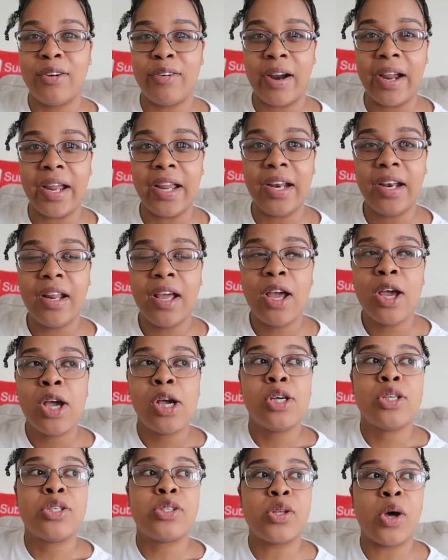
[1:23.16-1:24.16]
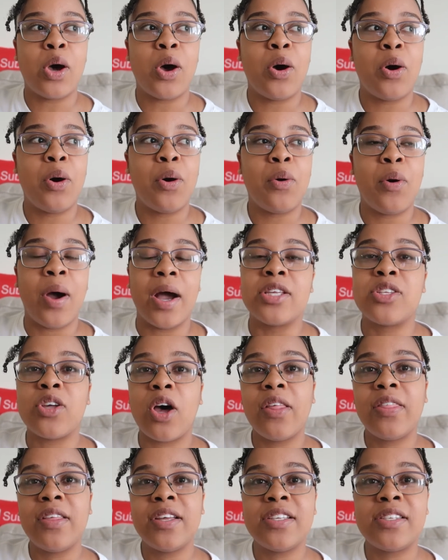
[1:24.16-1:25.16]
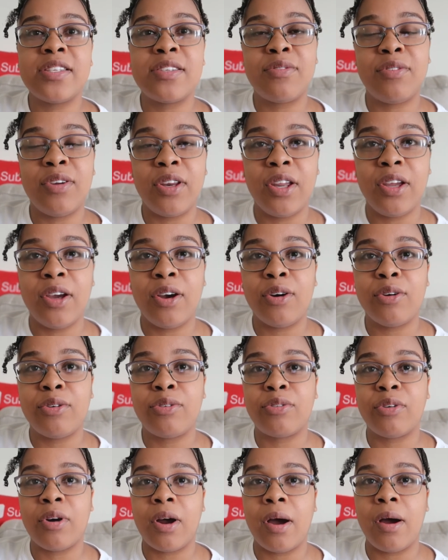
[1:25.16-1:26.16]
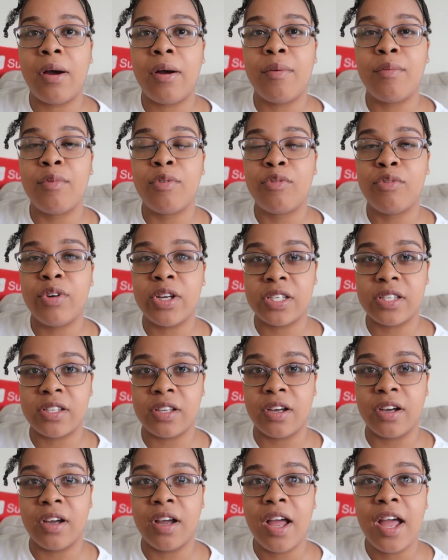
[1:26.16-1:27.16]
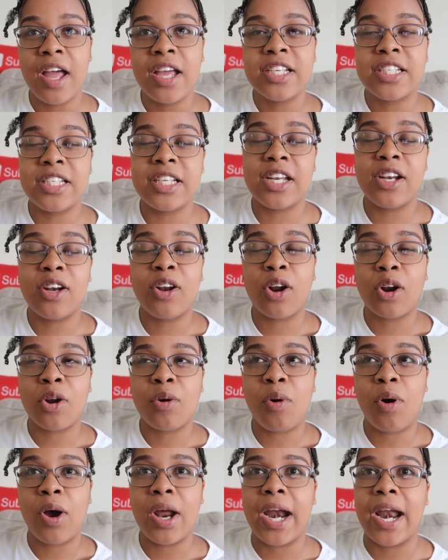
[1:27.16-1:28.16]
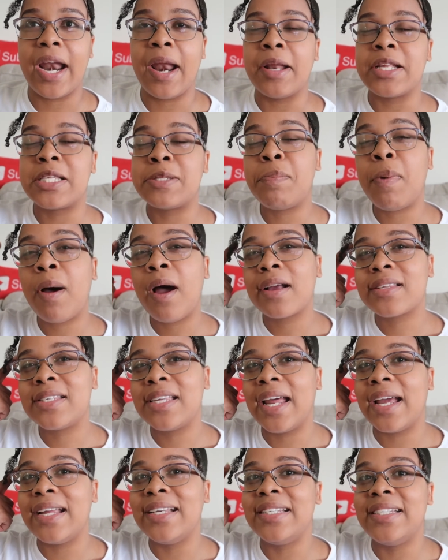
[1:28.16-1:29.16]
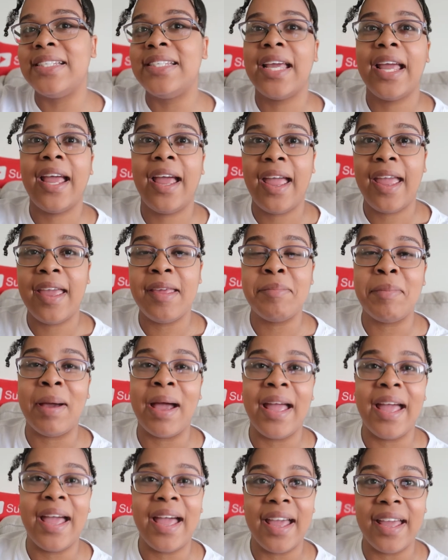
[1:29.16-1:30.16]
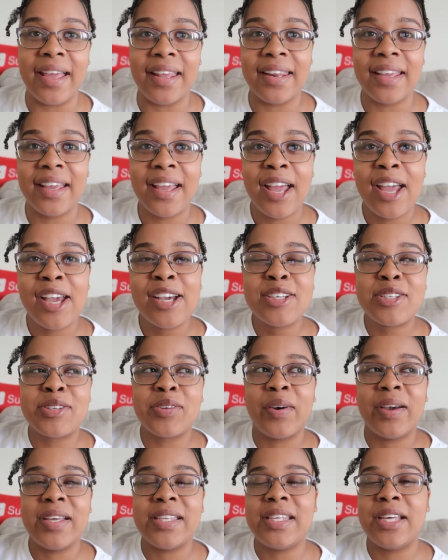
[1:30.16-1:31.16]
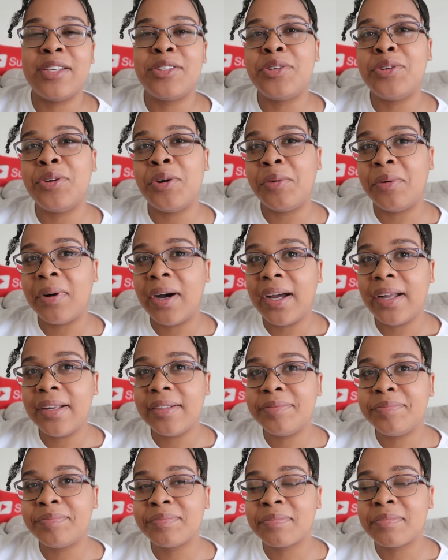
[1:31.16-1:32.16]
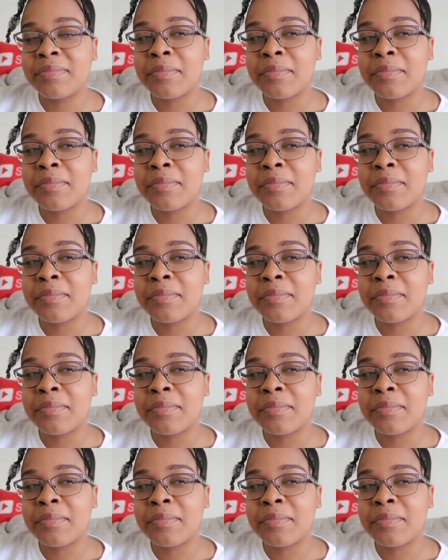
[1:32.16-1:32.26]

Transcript: Right? So I saw this video from Rissa. She did it on Quan and it sparked an idea in my head. So I said, you know what?